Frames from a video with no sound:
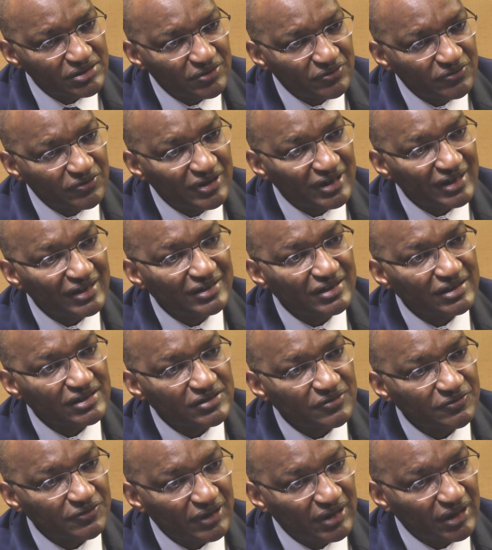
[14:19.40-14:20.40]
of
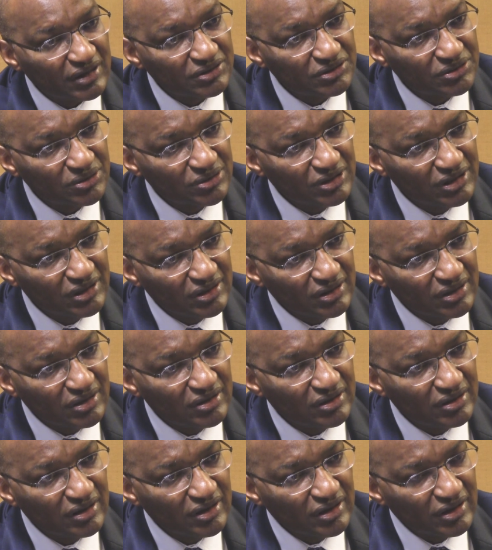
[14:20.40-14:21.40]
greatest financial need?
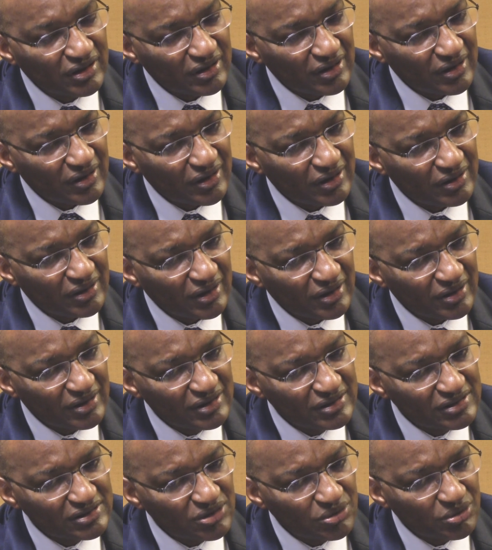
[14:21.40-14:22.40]
Now,
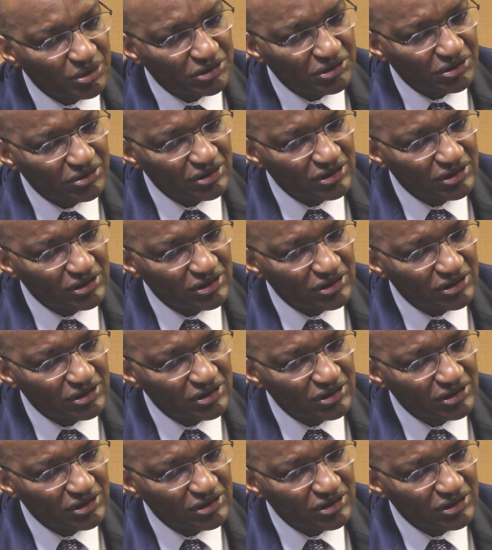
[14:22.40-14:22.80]
this question